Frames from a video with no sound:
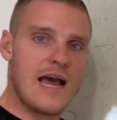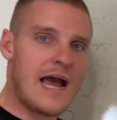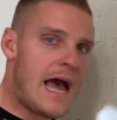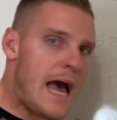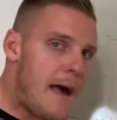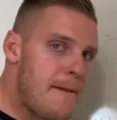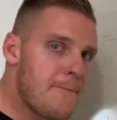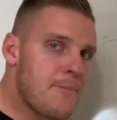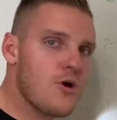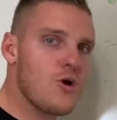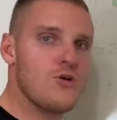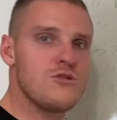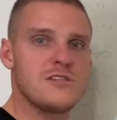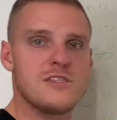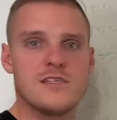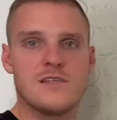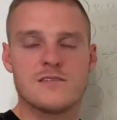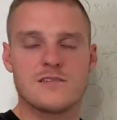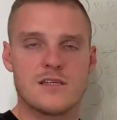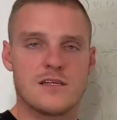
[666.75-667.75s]
Add
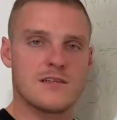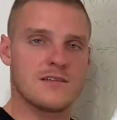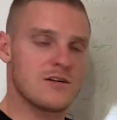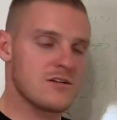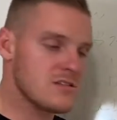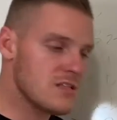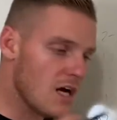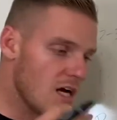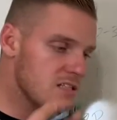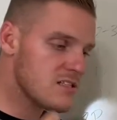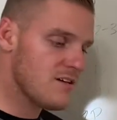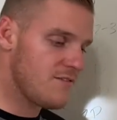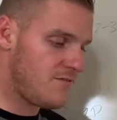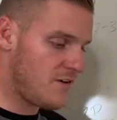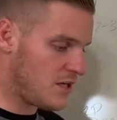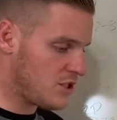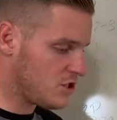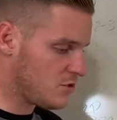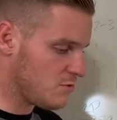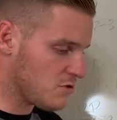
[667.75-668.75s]
proteins in there, tons of
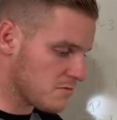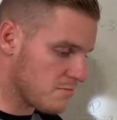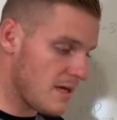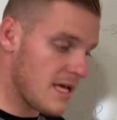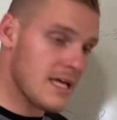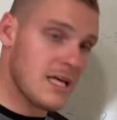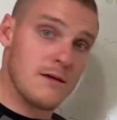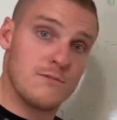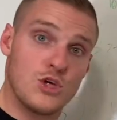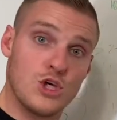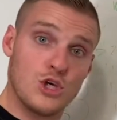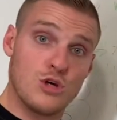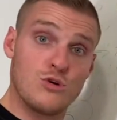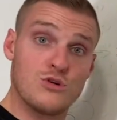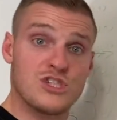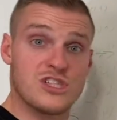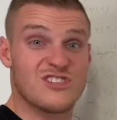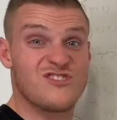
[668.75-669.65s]
vegetables. Make them huge.